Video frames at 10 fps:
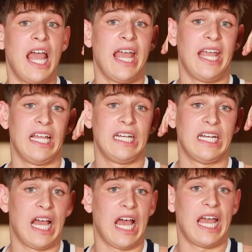
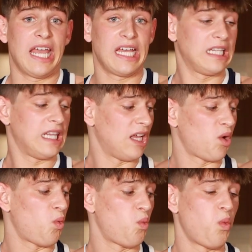and I had like
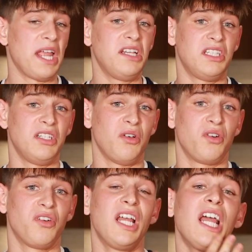white
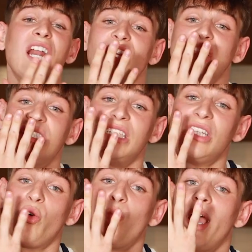deodorant, and I could see
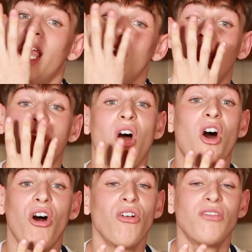the white like
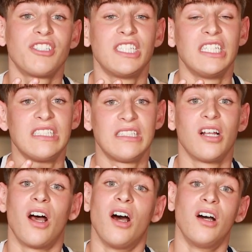all over his
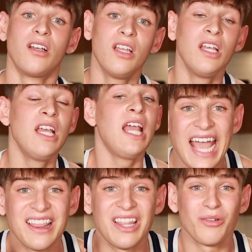tongue,
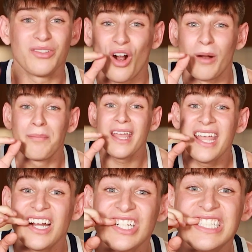and there was armpit
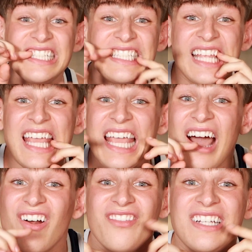hairs sticking
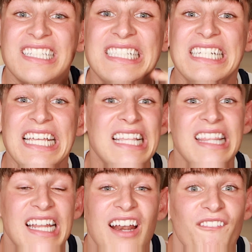out of his teeth.
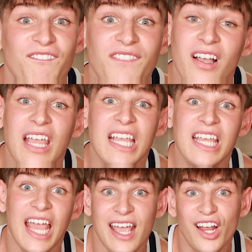
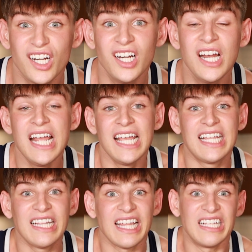Care.
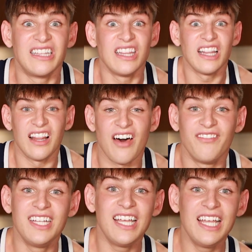He like
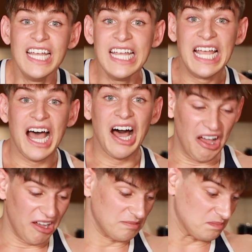loved it.
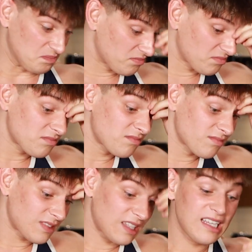
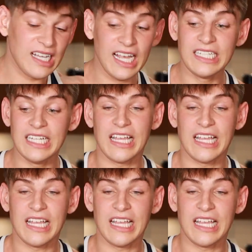And he